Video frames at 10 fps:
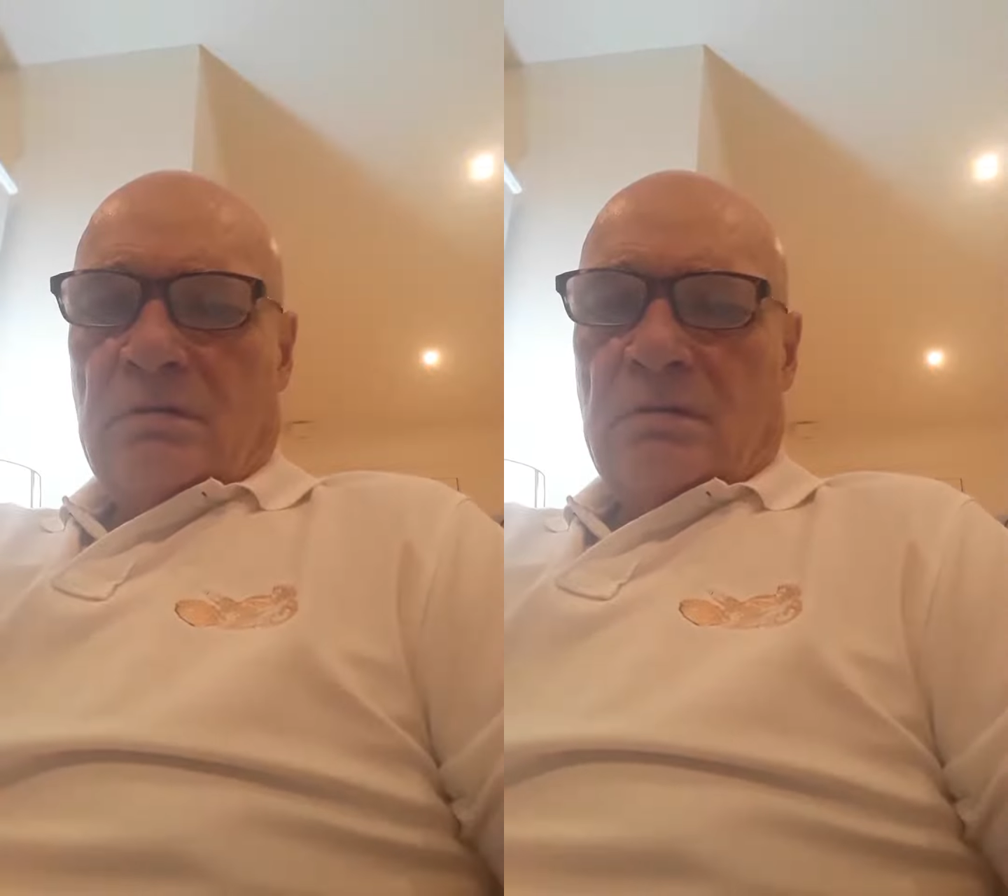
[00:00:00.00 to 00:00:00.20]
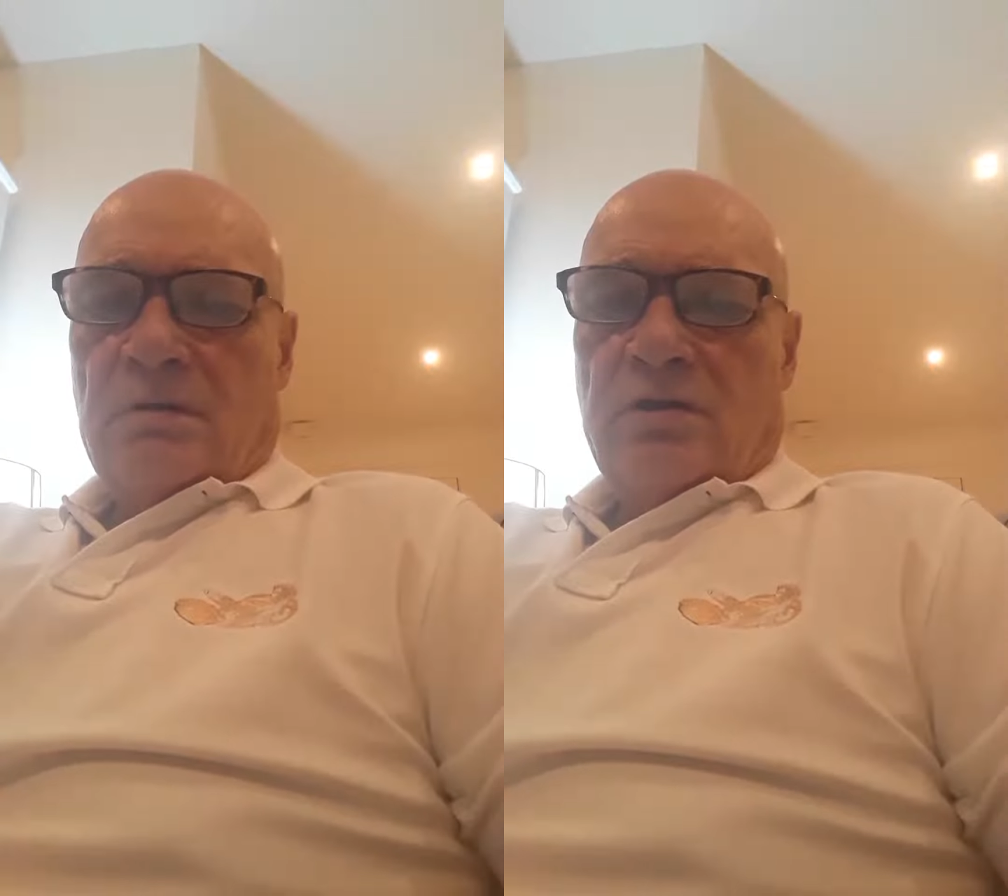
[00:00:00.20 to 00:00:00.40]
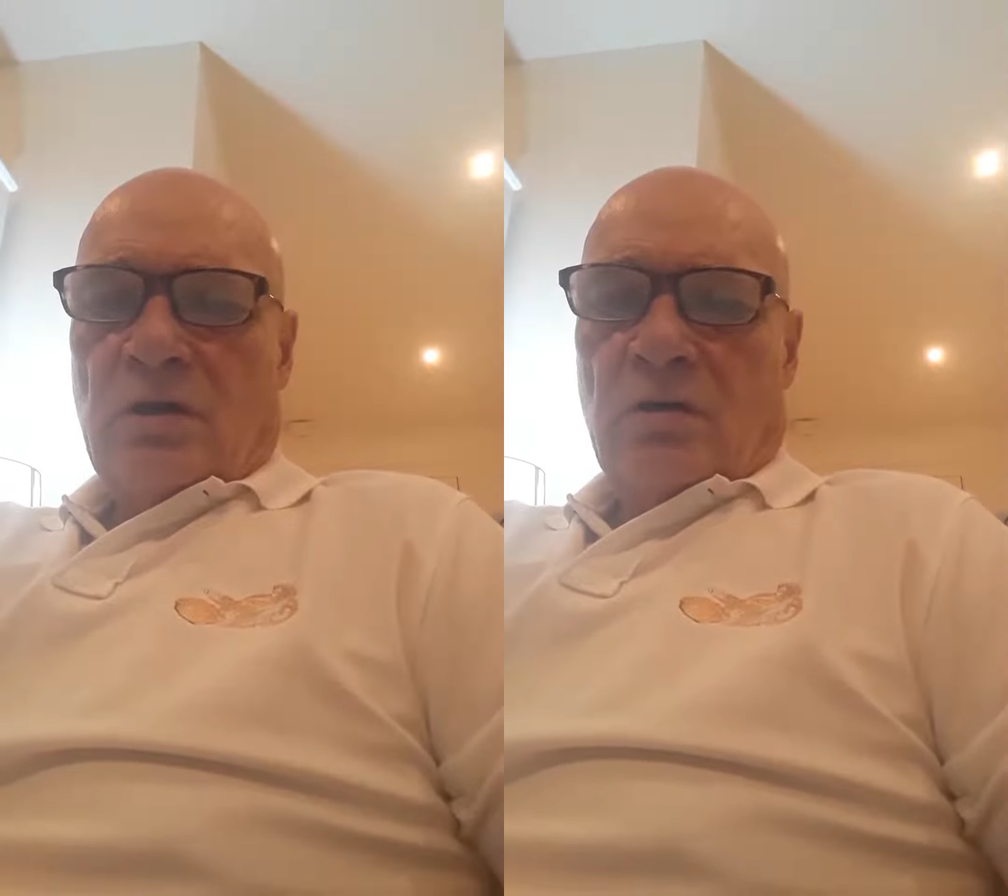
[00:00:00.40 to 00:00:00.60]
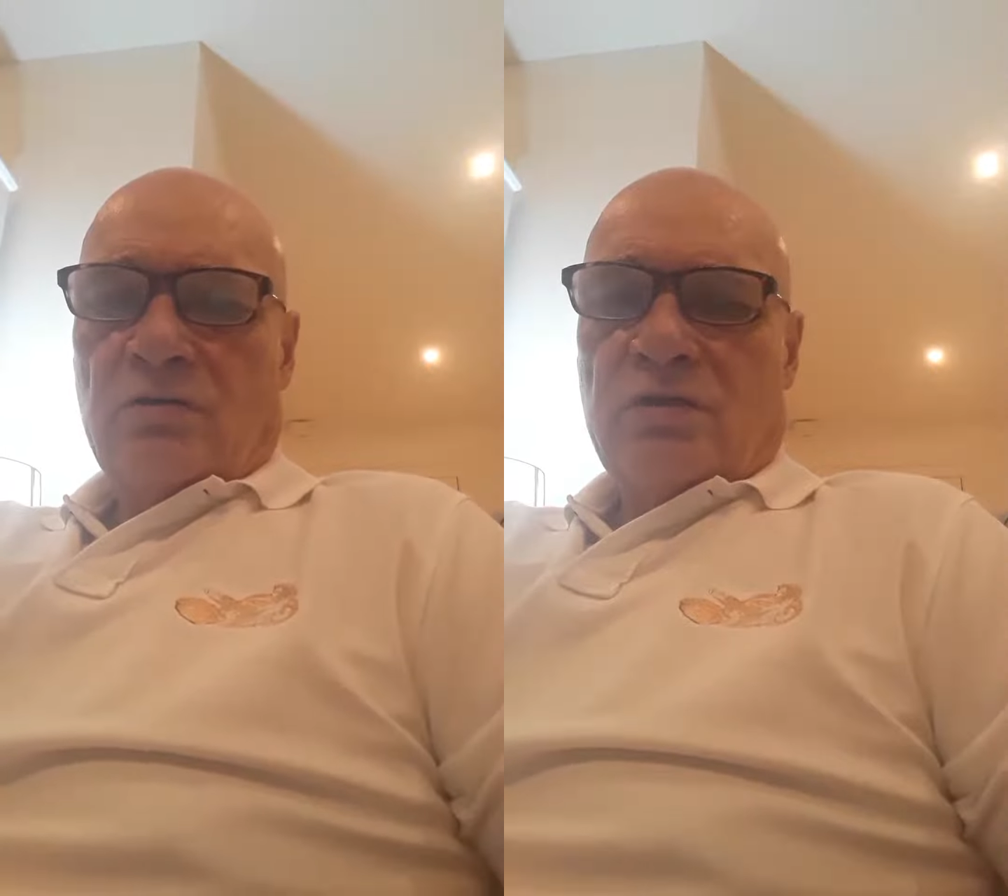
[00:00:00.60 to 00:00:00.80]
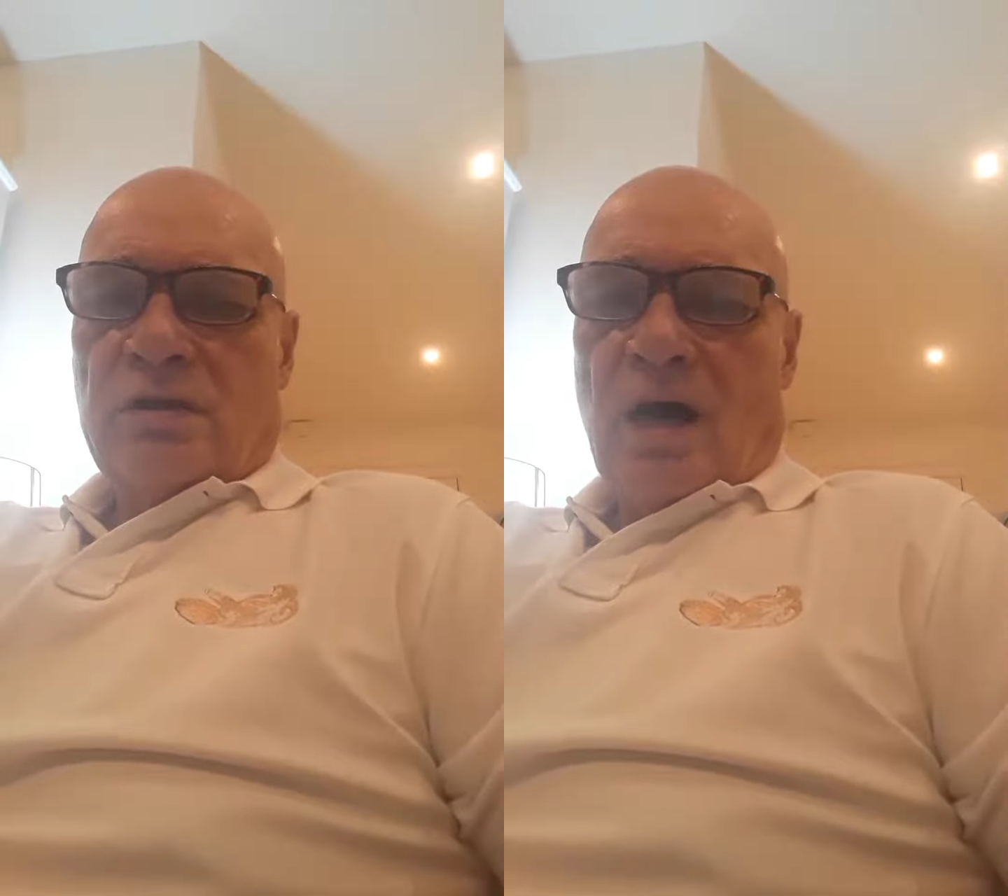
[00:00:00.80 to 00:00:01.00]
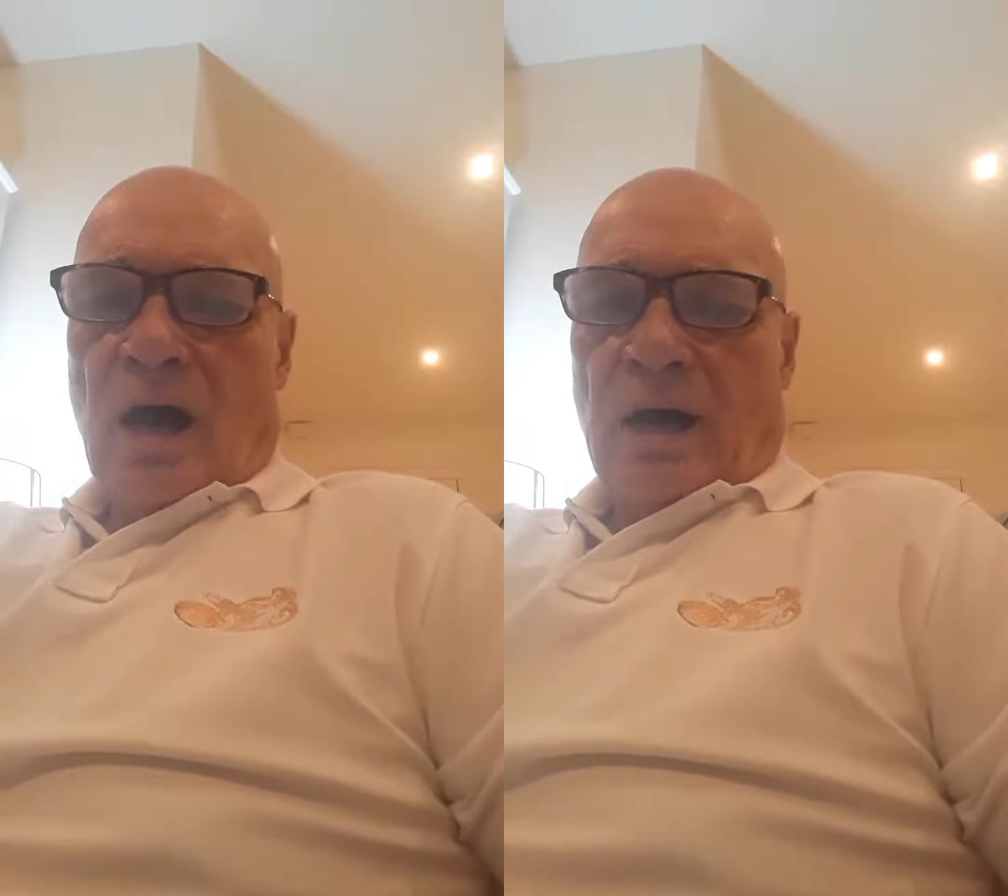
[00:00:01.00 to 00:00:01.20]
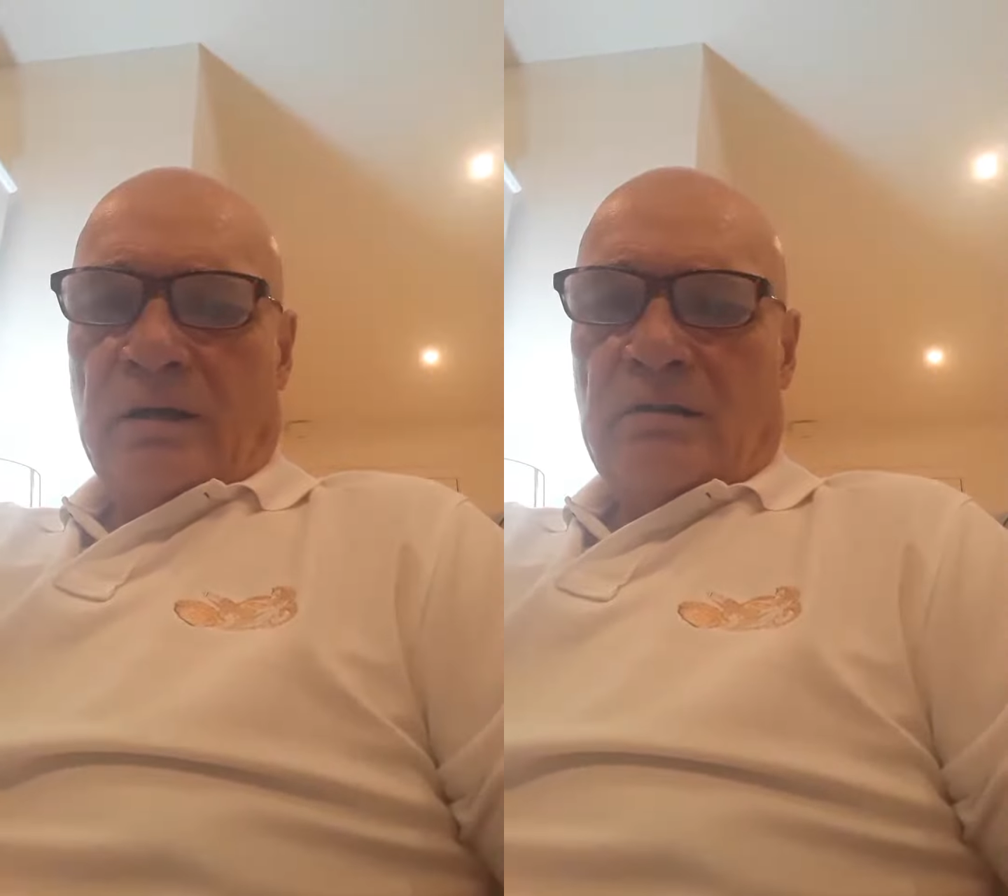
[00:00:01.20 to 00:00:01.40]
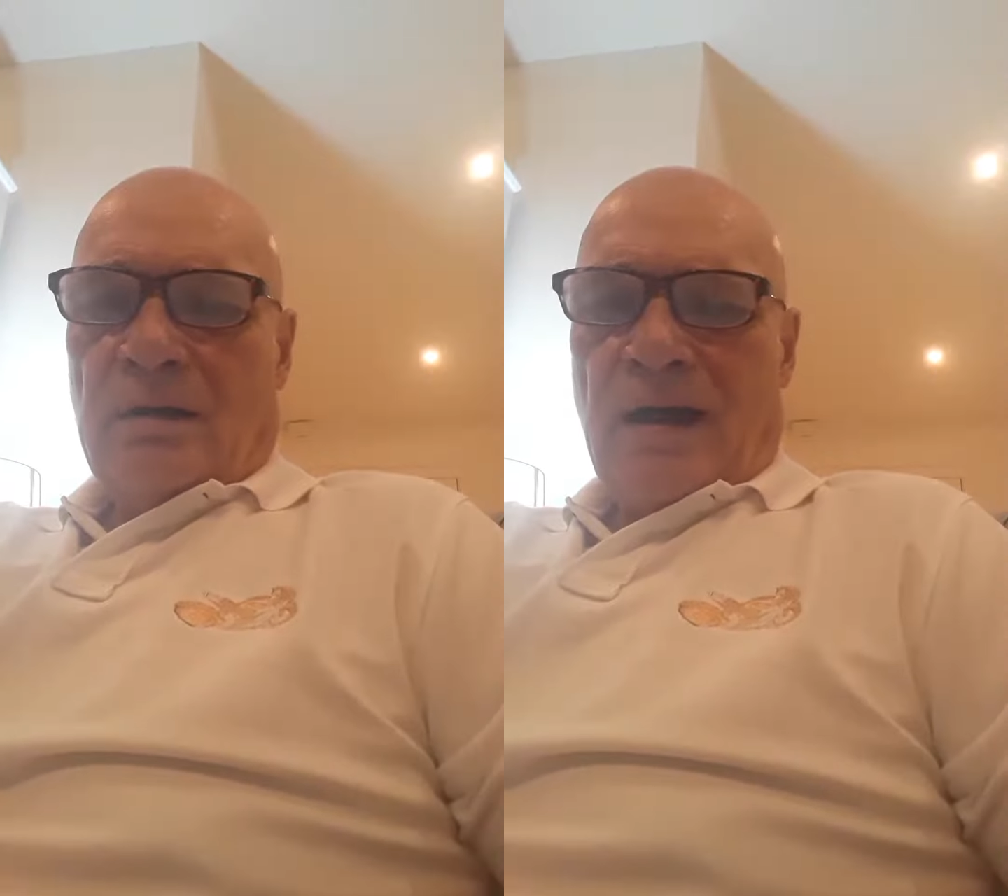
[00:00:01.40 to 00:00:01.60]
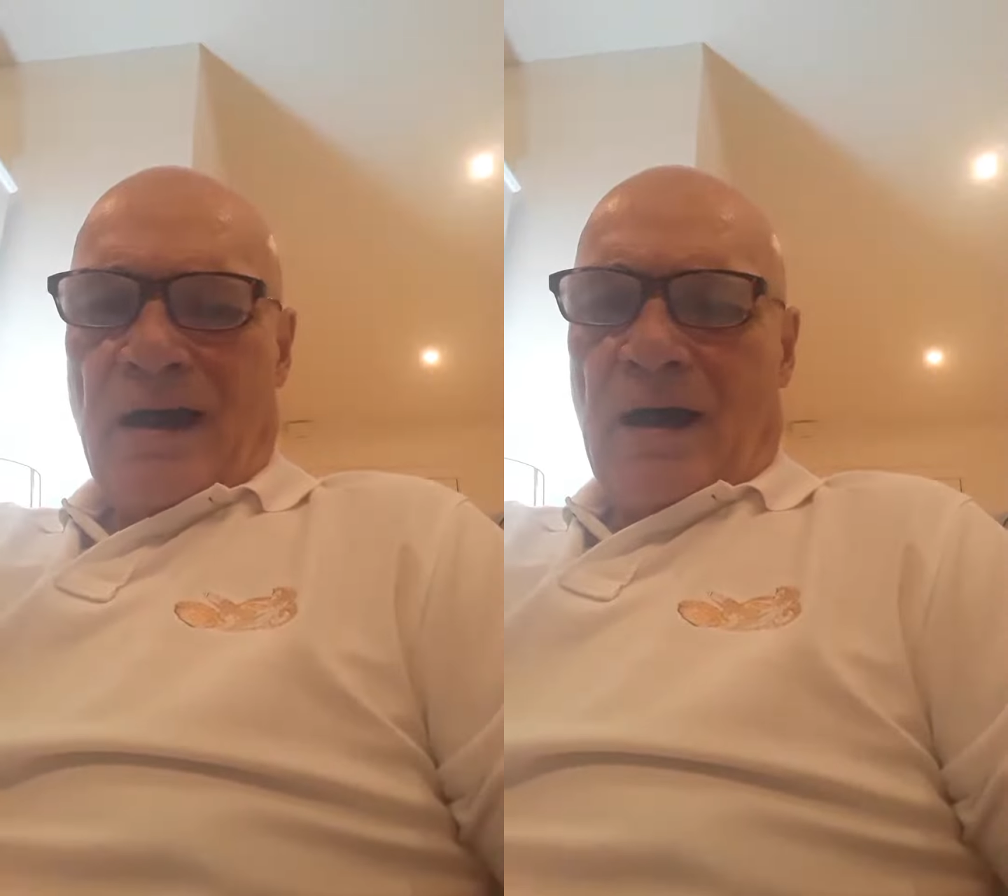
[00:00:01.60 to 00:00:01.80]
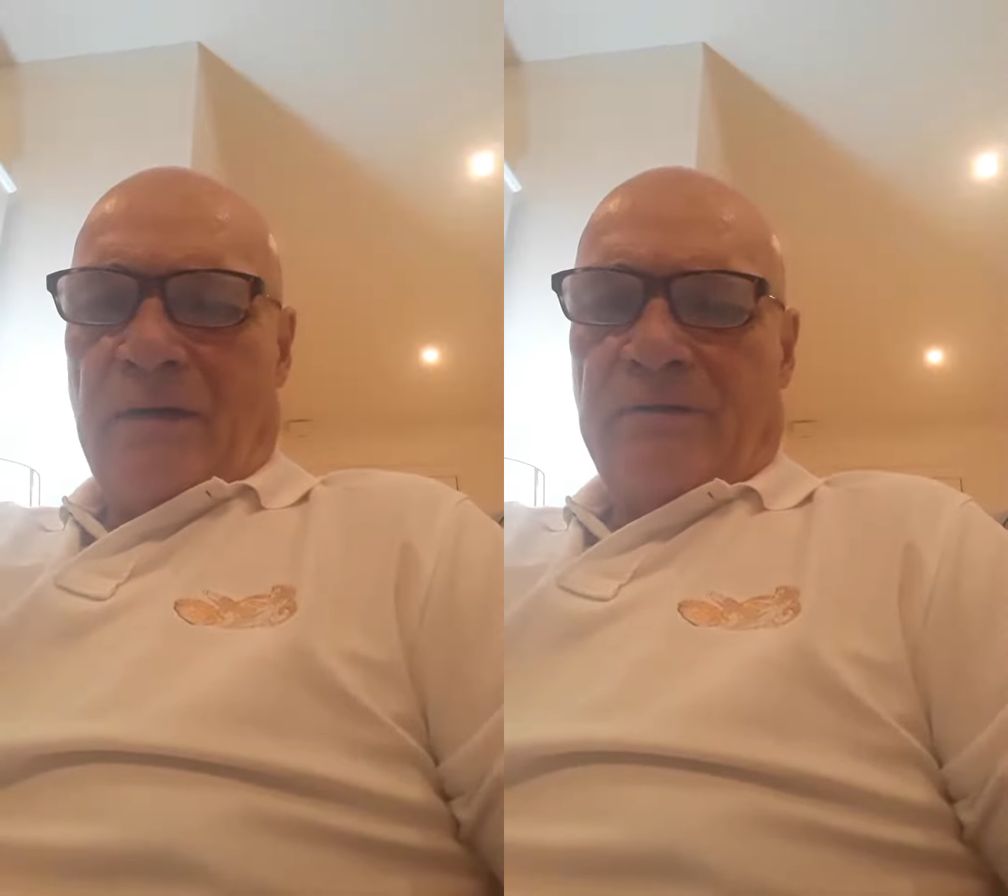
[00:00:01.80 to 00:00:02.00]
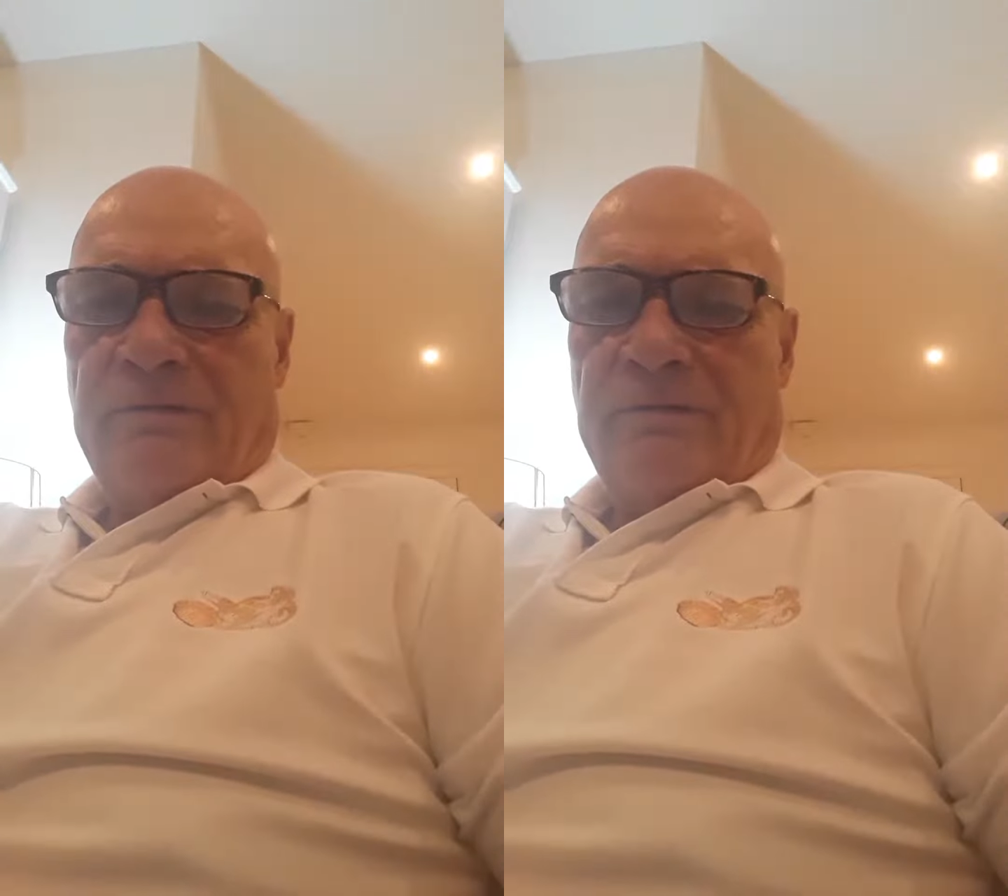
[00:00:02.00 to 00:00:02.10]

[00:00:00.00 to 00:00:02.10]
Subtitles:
and shows not half